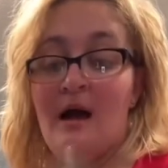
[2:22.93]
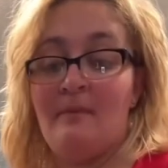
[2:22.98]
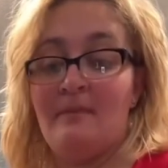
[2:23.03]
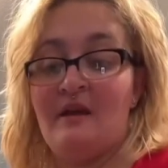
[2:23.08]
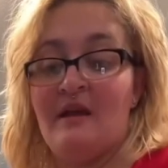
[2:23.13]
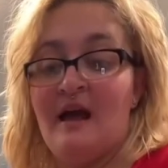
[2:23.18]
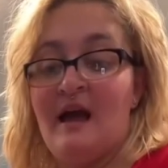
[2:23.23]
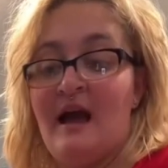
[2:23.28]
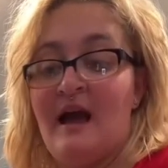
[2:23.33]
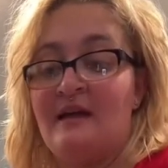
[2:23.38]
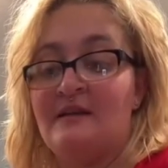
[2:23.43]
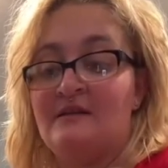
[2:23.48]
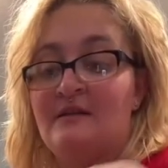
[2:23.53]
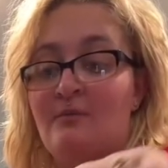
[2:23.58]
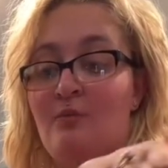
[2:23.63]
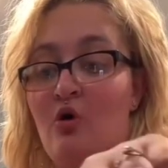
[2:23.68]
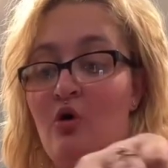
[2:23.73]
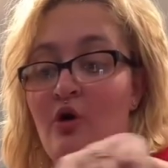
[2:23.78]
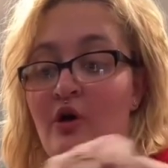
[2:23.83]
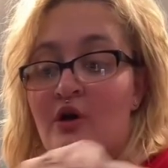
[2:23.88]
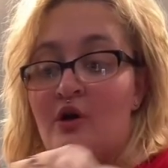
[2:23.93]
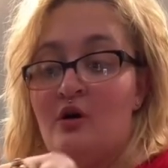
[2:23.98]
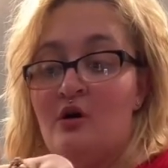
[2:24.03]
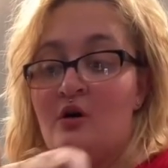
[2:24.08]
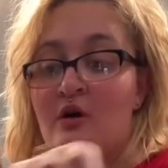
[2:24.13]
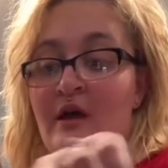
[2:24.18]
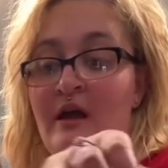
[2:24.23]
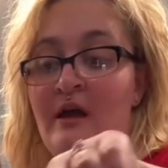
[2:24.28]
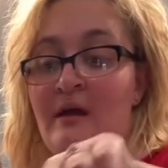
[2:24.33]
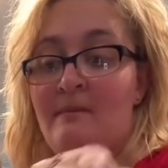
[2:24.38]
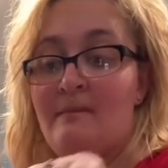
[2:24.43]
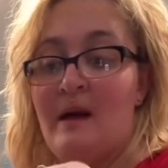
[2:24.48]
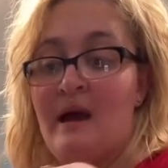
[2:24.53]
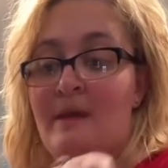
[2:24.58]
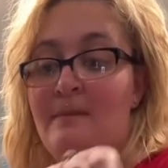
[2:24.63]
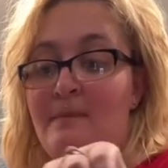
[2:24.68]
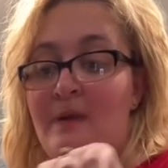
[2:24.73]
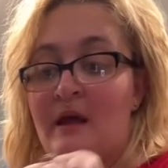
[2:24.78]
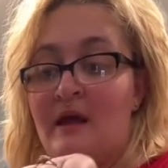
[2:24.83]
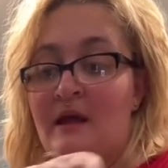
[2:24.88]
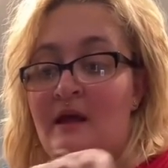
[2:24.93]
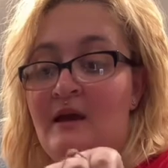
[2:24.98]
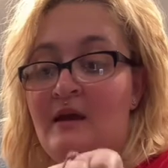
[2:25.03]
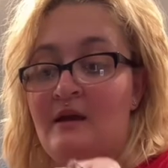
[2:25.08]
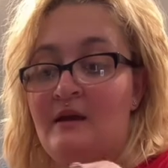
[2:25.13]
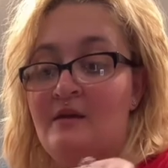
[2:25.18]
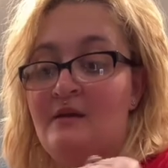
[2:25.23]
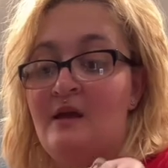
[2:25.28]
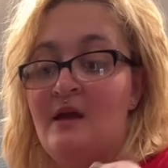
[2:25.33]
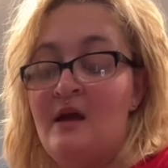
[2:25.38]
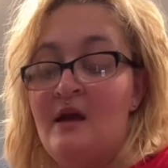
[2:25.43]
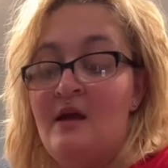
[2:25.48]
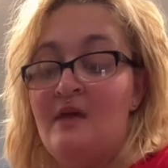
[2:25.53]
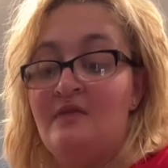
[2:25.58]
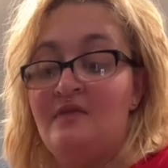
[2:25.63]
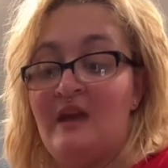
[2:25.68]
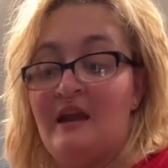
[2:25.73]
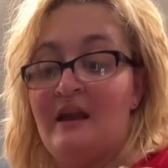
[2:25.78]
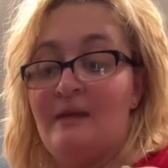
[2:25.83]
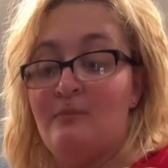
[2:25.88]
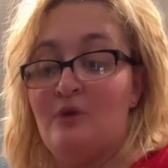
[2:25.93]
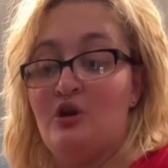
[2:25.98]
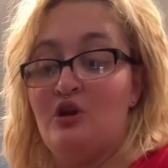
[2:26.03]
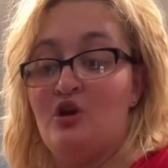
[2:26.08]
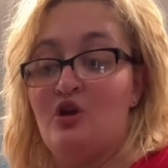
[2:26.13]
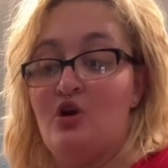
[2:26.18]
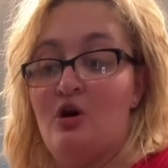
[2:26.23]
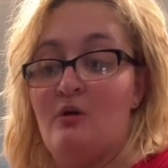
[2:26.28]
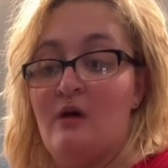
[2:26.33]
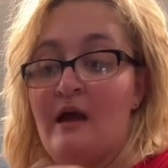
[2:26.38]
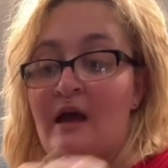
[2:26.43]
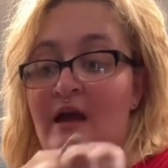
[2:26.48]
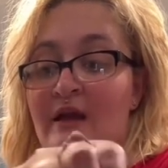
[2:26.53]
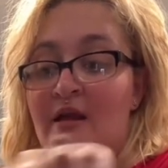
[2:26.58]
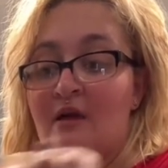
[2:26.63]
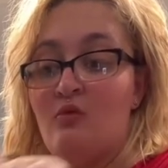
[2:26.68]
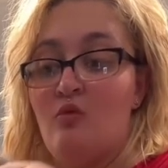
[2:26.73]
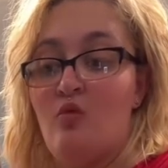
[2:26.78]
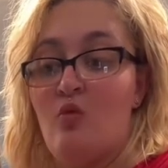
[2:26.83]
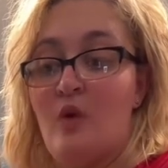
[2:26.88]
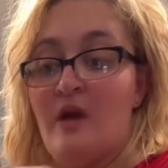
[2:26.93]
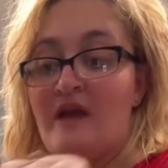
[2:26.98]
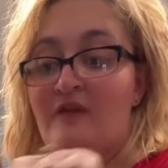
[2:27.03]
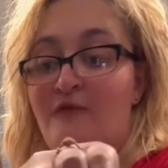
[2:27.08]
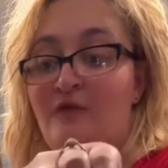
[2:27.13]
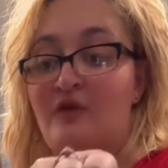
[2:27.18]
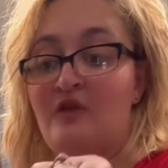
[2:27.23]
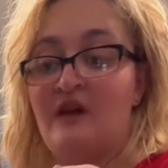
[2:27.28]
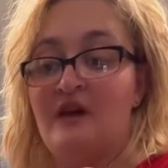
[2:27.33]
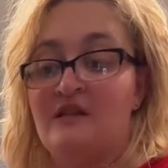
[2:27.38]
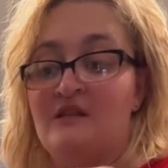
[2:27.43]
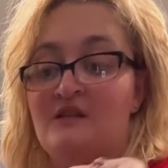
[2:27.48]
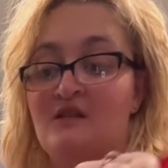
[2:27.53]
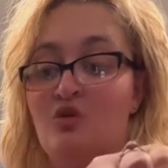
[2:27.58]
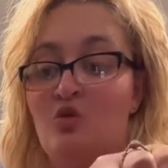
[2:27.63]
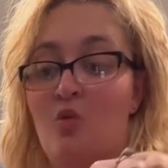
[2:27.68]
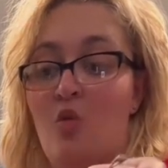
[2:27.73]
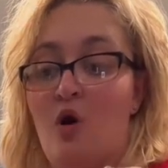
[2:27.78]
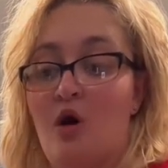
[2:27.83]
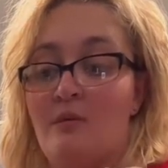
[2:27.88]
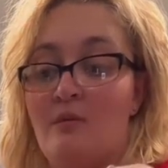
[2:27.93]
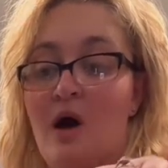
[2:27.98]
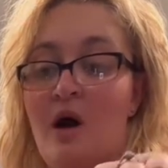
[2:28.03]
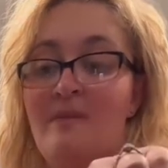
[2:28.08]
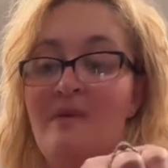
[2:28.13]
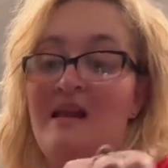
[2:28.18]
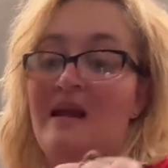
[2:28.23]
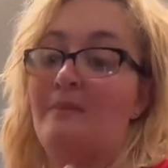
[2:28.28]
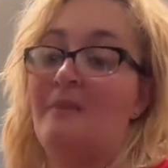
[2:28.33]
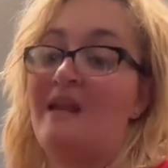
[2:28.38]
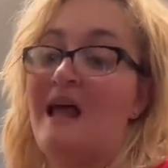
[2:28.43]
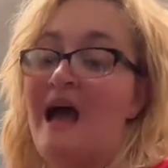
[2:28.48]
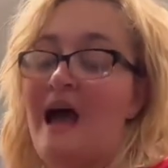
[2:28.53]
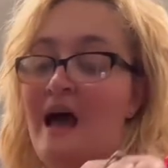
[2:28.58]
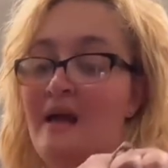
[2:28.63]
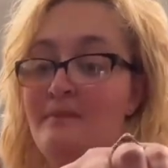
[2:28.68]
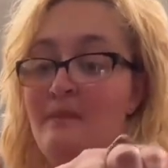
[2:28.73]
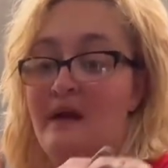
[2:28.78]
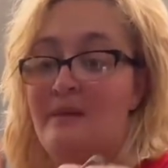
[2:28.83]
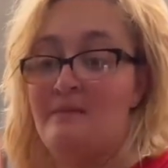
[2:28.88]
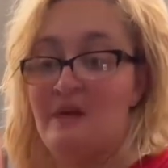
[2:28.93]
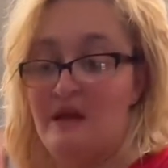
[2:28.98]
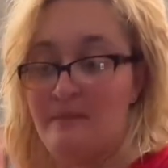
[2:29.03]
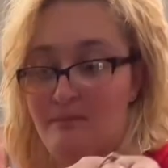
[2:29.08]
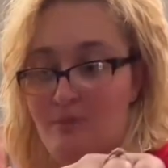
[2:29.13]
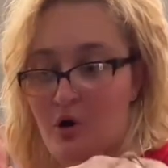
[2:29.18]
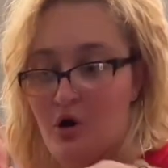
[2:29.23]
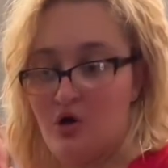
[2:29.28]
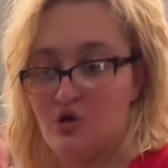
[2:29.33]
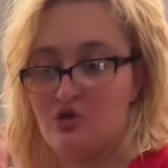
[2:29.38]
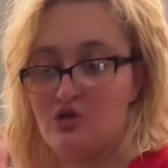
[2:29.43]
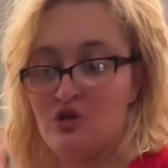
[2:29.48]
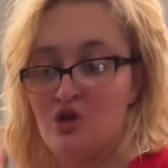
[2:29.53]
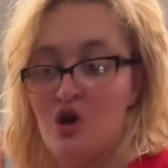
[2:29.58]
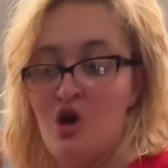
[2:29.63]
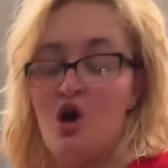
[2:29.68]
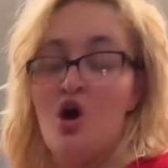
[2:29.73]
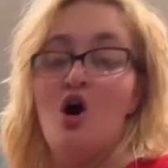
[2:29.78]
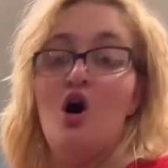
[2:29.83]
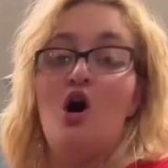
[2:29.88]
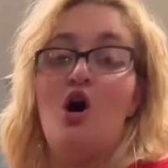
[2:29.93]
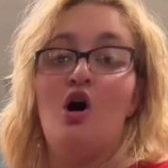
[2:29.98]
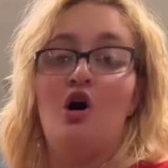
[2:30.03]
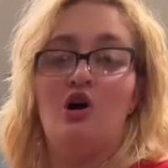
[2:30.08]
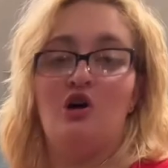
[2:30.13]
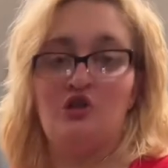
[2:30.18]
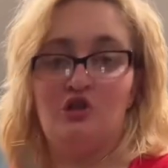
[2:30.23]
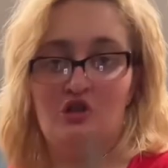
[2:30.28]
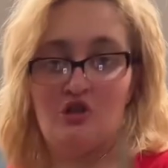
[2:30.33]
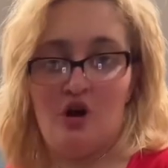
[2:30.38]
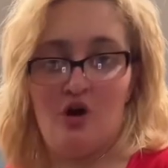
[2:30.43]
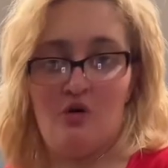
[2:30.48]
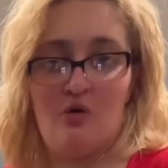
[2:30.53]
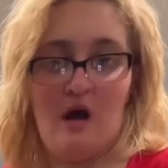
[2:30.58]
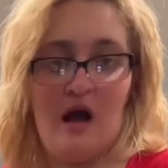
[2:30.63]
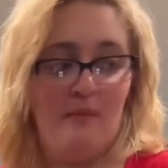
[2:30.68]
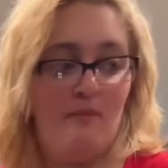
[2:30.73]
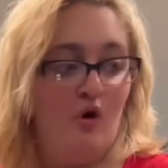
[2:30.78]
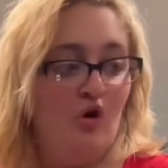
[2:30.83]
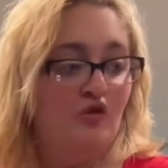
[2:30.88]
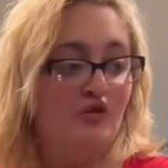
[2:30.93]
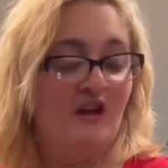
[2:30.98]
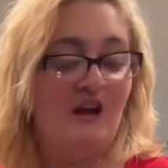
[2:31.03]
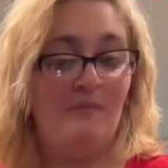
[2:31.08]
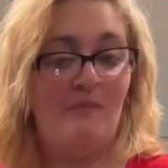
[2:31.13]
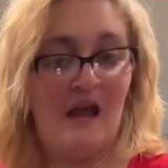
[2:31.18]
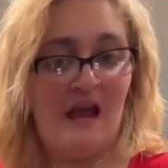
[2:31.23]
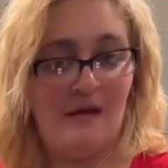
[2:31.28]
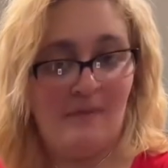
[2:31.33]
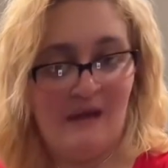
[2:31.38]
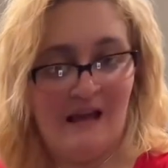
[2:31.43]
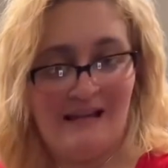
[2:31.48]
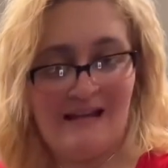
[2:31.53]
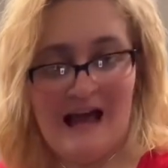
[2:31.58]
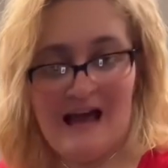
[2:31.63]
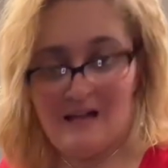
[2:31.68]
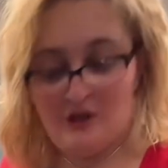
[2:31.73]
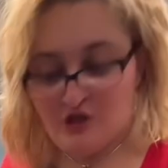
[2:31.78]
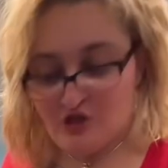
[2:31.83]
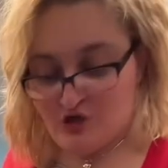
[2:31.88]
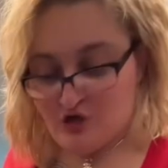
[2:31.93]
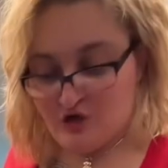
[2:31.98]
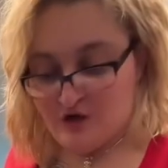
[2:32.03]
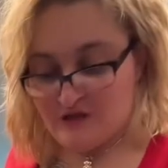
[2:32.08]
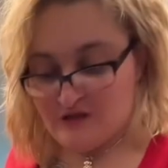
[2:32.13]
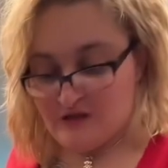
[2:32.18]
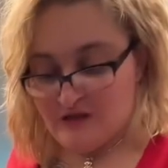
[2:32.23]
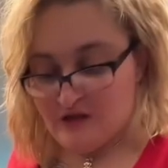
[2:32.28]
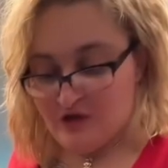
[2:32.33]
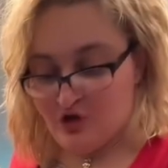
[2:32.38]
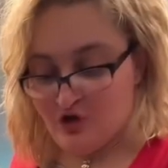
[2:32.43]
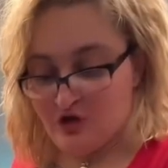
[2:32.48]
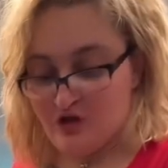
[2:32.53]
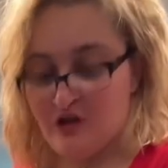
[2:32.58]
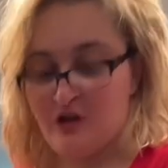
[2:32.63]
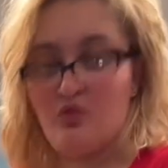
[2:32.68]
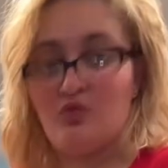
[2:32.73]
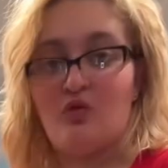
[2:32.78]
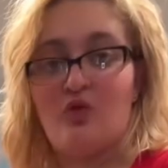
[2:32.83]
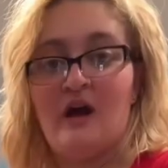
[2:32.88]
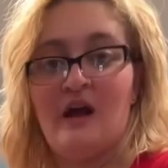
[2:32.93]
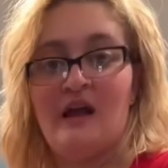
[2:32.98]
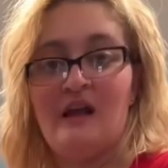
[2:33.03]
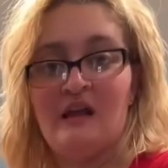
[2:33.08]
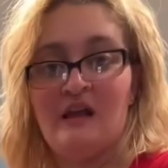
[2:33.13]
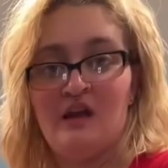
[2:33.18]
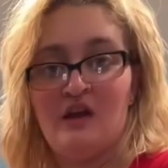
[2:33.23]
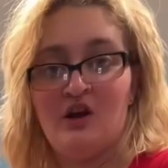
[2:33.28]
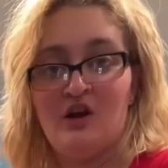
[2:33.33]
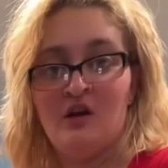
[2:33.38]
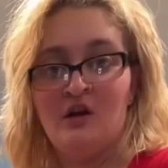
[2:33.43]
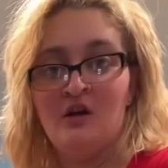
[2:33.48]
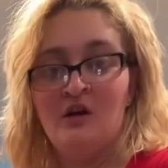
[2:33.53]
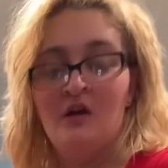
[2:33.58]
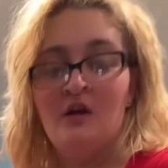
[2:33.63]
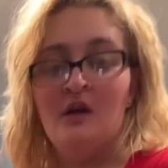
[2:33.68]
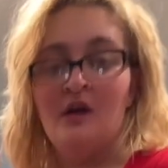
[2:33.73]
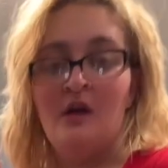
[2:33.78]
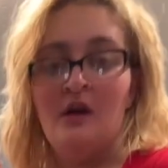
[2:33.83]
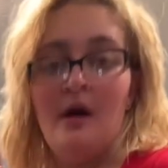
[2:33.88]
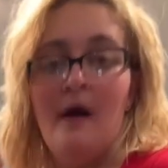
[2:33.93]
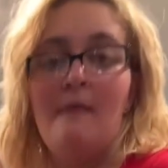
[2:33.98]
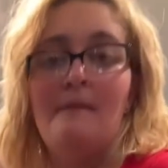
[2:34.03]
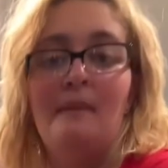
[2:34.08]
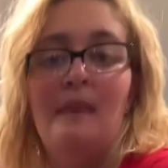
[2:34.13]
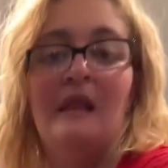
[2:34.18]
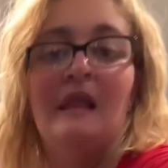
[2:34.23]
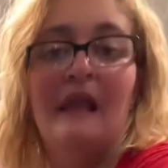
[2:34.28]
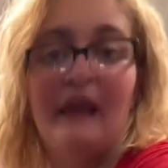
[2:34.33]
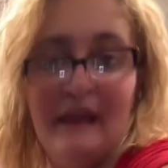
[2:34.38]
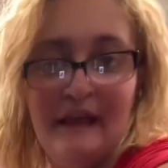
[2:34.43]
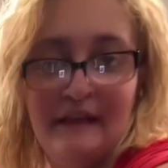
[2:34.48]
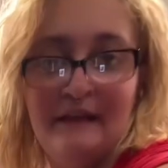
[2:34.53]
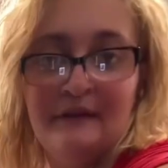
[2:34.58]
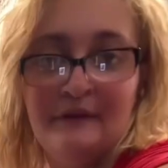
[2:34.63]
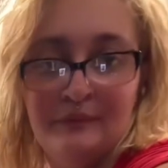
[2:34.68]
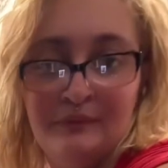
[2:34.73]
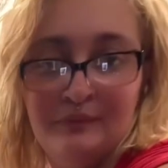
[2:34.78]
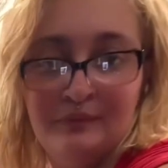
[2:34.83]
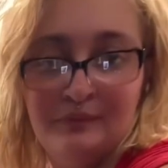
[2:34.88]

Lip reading: I'm gonna add some oil in my pan. Then I'm gonna go ahead and wait for this to warm up, and I'm gonna add my meatballs. Also, I'm holding a baby, and Alistair is literally right here playing.